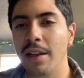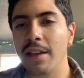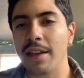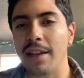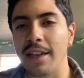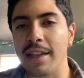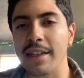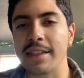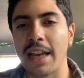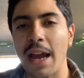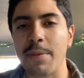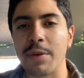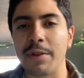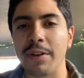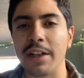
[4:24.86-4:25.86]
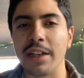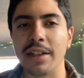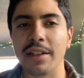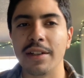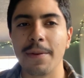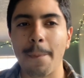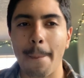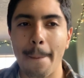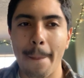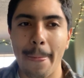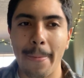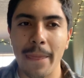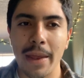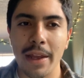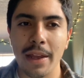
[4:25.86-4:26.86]
is captivating,
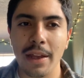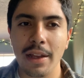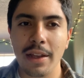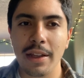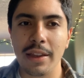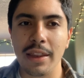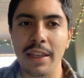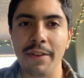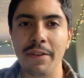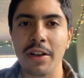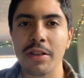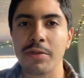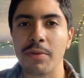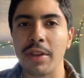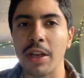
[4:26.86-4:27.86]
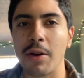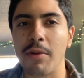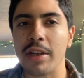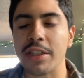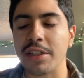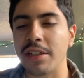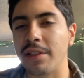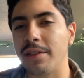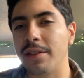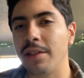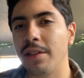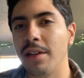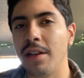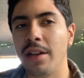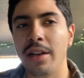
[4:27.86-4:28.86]
leaving us with the question:
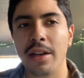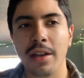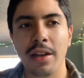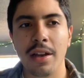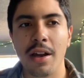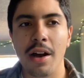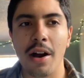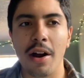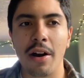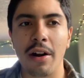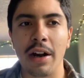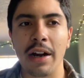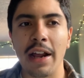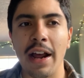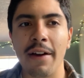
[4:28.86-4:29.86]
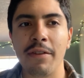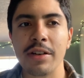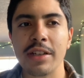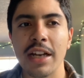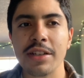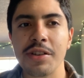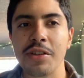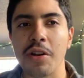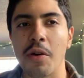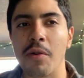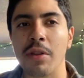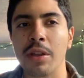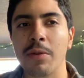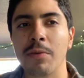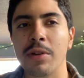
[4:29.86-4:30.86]
are advertisers the
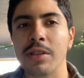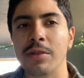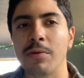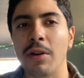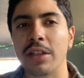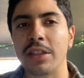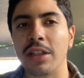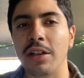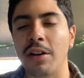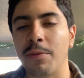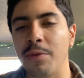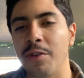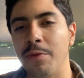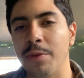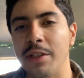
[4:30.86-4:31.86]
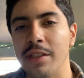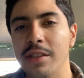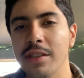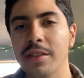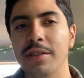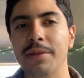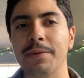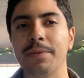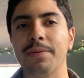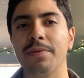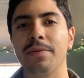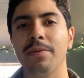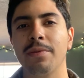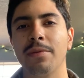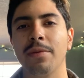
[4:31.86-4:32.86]
only ones watching our movements?
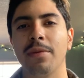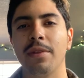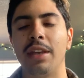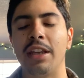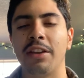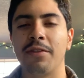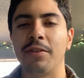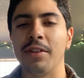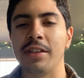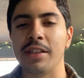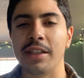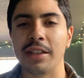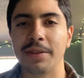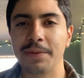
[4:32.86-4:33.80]
Thank you for listening.